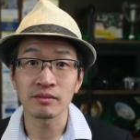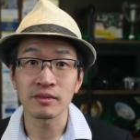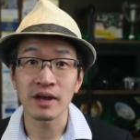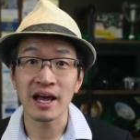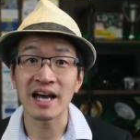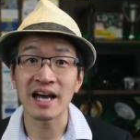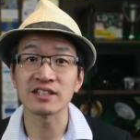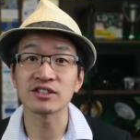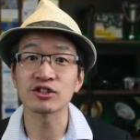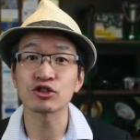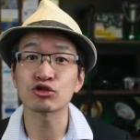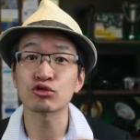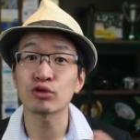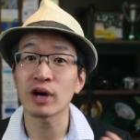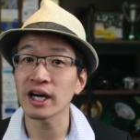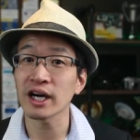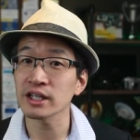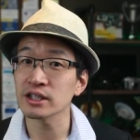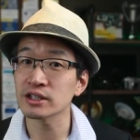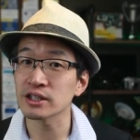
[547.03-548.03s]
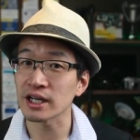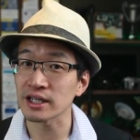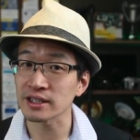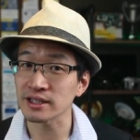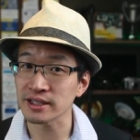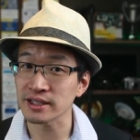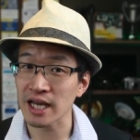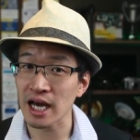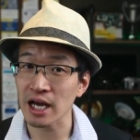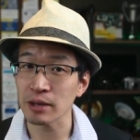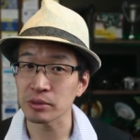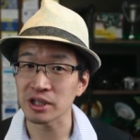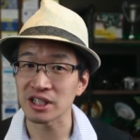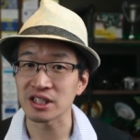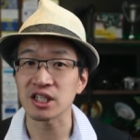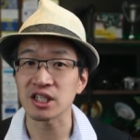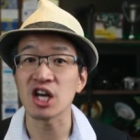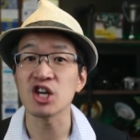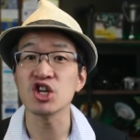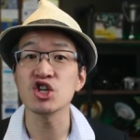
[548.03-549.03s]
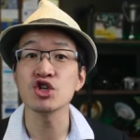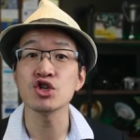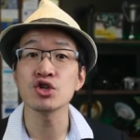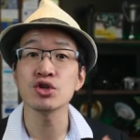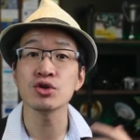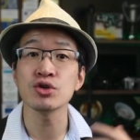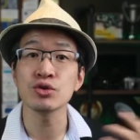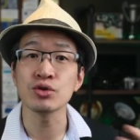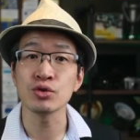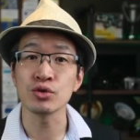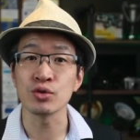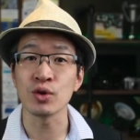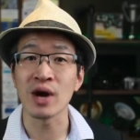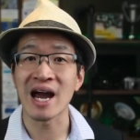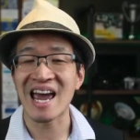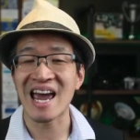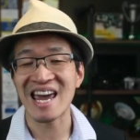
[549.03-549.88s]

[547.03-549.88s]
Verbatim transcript: has tried to establish a new